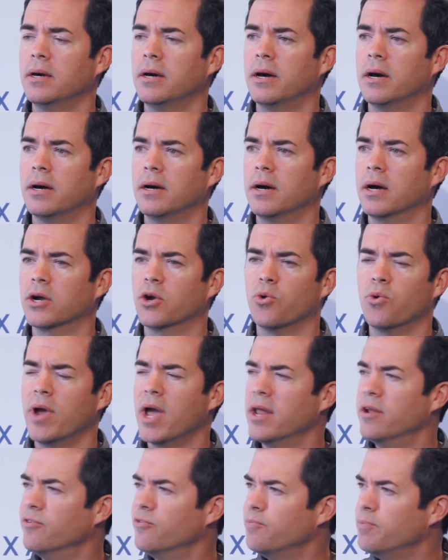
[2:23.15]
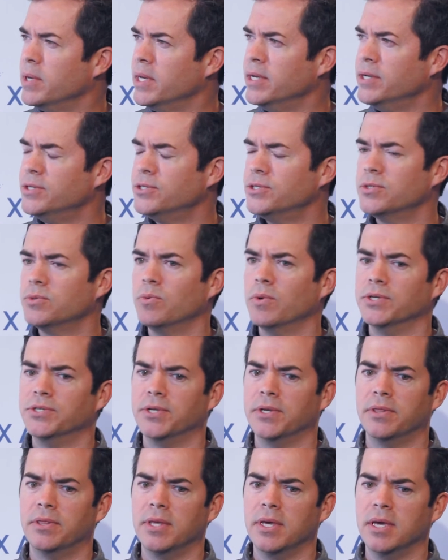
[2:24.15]
uh, a creative piece, was
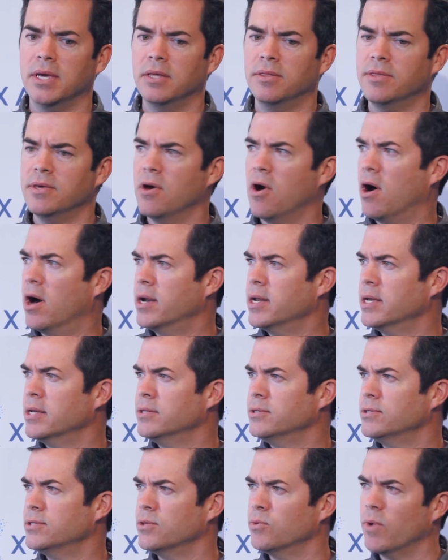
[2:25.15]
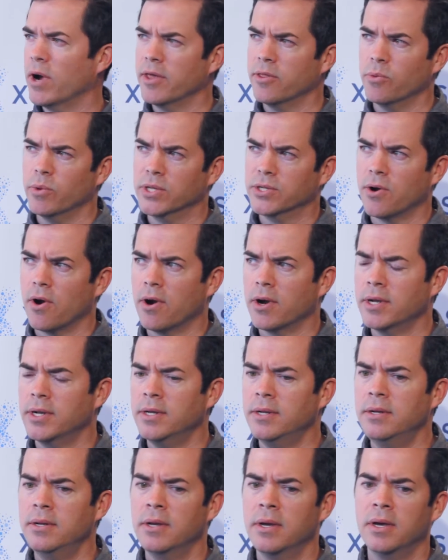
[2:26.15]
it the, the audience, the way that we
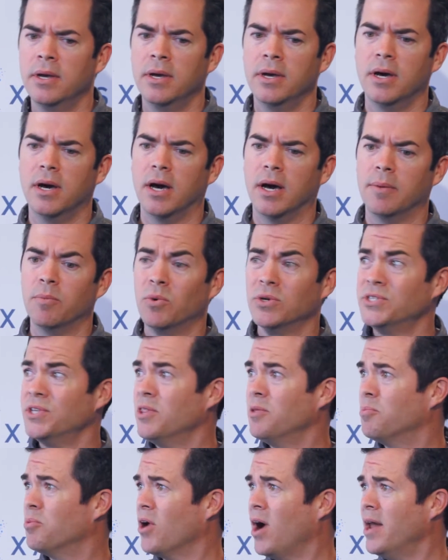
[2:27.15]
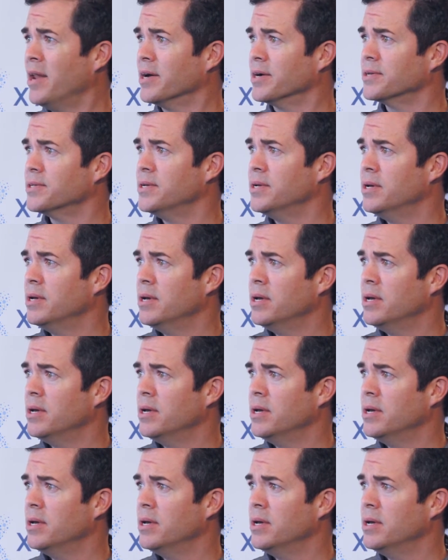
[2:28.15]
targeted, um, was it the product?